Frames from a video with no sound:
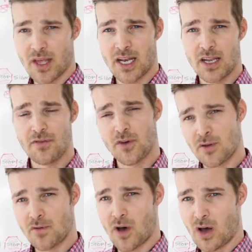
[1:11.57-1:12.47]
that if you're
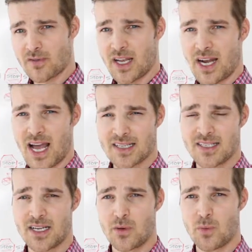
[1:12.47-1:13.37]
involved in an
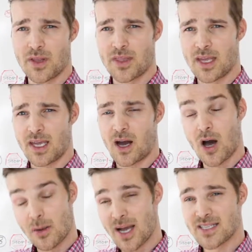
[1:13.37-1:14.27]
accident
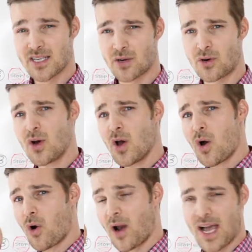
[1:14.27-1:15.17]
on a bicycle
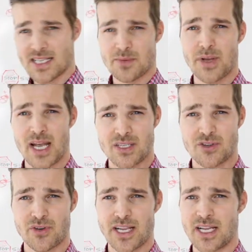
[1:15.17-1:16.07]
or as a
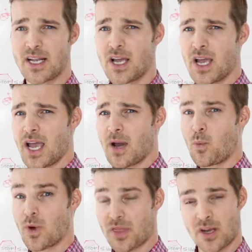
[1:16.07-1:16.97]
pedestrian
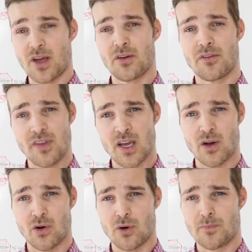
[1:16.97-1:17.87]
with another
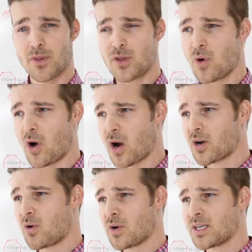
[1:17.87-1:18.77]
vehicle, you are
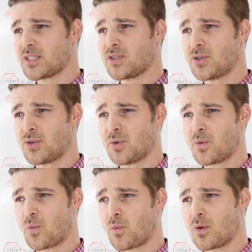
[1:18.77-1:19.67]
going
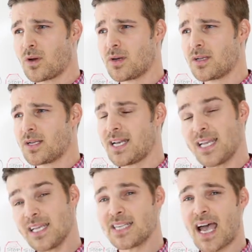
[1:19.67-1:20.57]
to
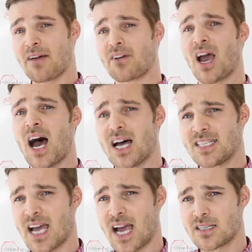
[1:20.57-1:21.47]
need to have
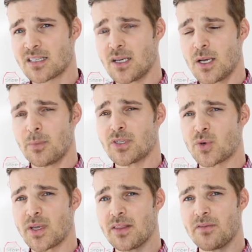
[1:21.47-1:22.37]
contact
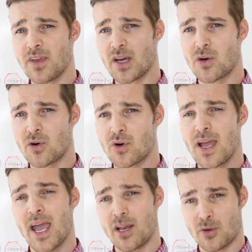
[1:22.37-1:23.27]
between the
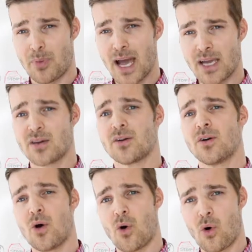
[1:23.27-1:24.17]
vehicle and your bike
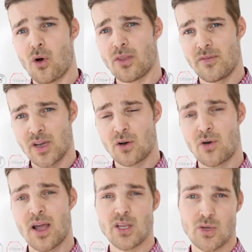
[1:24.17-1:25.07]
or the
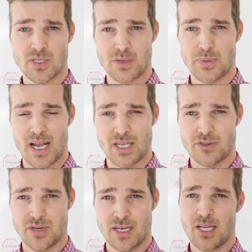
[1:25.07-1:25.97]
vehicle and you as a
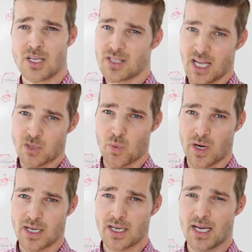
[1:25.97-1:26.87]
pedestrian. So that's
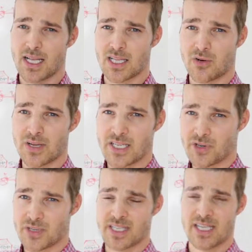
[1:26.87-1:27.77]
one little
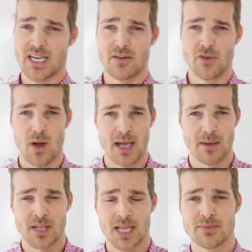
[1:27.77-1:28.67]
intricacy of
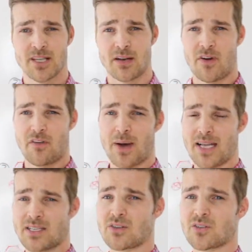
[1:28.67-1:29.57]
UIM claims that involve
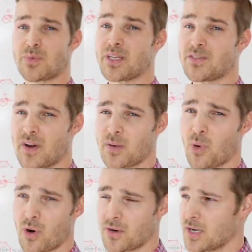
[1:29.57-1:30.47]
bicycles, but it's very
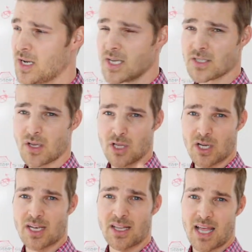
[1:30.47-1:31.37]
important. So
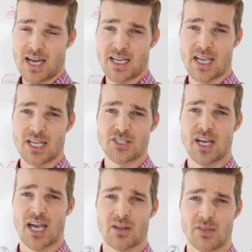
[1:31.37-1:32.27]
look into that, and again,
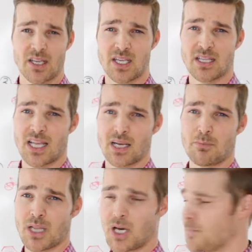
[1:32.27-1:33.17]
check out the
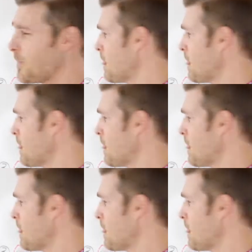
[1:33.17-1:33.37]
link below.